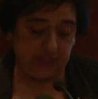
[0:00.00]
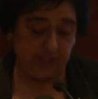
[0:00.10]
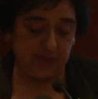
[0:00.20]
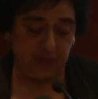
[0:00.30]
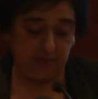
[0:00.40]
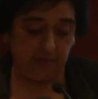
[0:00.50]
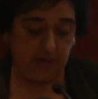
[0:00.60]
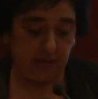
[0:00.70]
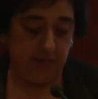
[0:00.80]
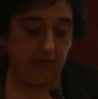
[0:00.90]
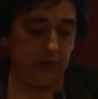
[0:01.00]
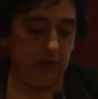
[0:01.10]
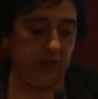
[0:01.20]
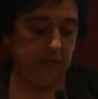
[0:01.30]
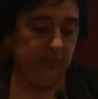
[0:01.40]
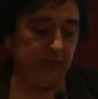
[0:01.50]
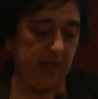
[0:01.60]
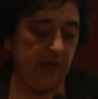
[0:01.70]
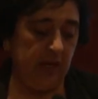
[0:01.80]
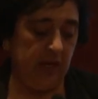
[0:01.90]
such a remarkable
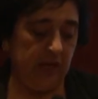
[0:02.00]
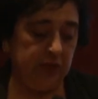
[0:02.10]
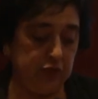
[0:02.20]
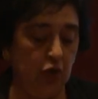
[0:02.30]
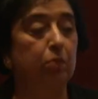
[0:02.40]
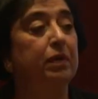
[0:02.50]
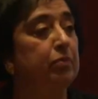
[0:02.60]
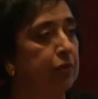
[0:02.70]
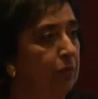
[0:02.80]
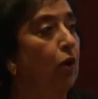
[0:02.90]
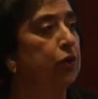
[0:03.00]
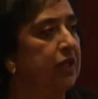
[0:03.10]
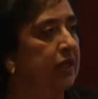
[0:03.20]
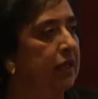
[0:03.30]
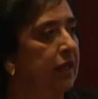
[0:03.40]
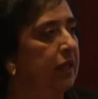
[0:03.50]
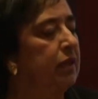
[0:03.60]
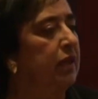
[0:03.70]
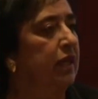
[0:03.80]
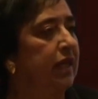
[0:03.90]
job in promoting
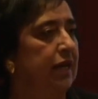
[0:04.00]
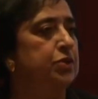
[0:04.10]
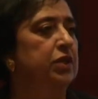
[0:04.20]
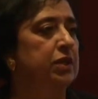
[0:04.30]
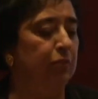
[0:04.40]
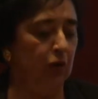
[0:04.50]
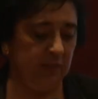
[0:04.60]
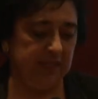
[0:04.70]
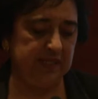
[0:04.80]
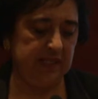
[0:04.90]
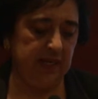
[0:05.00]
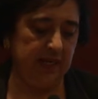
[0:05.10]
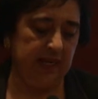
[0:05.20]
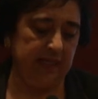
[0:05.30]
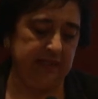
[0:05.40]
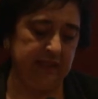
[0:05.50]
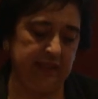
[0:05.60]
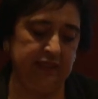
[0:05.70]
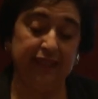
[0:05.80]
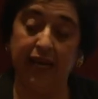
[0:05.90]
cultural diplomacy and
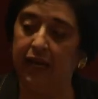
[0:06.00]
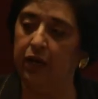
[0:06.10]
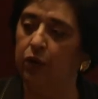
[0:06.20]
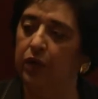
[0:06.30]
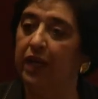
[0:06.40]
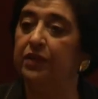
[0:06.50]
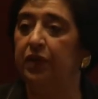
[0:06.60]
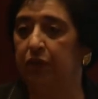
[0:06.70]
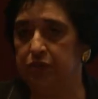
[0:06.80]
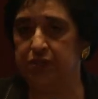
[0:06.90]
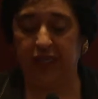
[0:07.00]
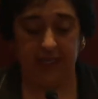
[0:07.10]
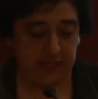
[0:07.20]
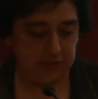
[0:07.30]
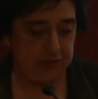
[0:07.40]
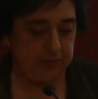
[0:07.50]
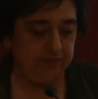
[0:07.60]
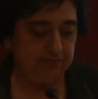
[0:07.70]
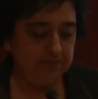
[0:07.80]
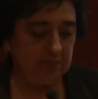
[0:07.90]
dialogue and reconciliation.
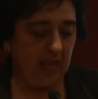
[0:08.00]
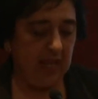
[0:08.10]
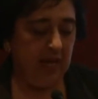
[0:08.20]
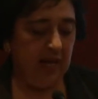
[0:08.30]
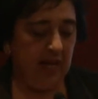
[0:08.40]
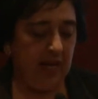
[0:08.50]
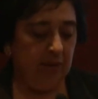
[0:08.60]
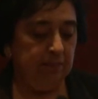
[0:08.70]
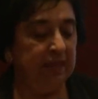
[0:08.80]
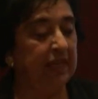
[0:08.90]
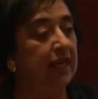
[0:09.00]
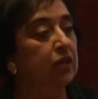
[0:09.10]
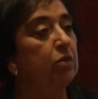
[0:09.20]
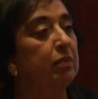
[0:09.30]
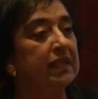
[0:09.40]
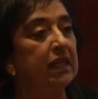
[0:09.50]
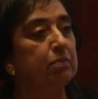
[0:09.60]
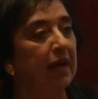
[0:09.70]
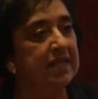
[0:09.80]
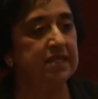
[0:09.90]
Being a committed
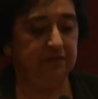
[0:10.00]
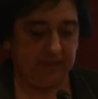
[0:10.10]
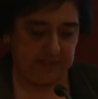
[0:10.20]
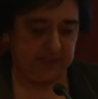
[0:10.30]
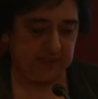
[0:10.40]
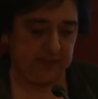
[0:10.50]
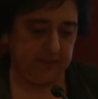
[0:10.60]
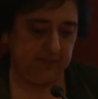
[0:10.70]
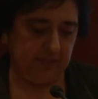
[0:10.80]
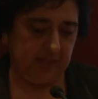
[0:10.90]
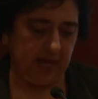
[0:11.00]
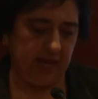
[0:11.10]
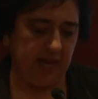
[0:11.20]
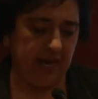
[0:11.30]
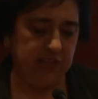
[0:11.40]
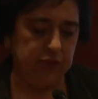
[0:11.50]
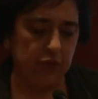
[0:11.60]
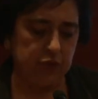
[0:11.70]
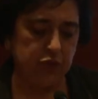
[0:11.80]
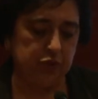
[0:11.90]
pacifist, I
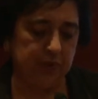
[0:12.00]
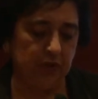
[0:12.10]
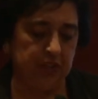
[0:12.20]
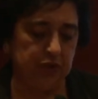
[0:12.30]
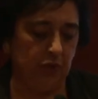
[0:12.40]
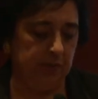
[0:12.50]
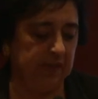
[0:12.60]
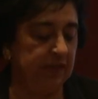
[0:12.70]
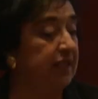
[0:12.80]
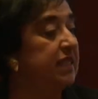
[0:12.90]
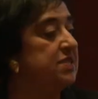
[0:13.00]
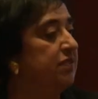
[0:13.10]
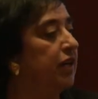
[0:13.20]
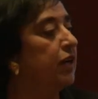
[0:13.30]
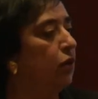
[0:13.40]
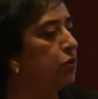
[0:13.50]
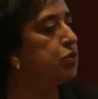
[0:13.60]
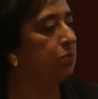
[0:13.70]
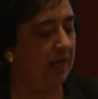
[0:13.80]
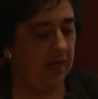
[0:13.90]
chose to speak on a topic that is very close
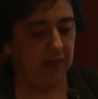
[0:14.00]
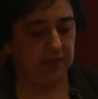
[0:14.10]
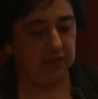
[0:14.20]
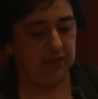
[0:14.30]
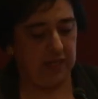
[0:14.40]
to my heart.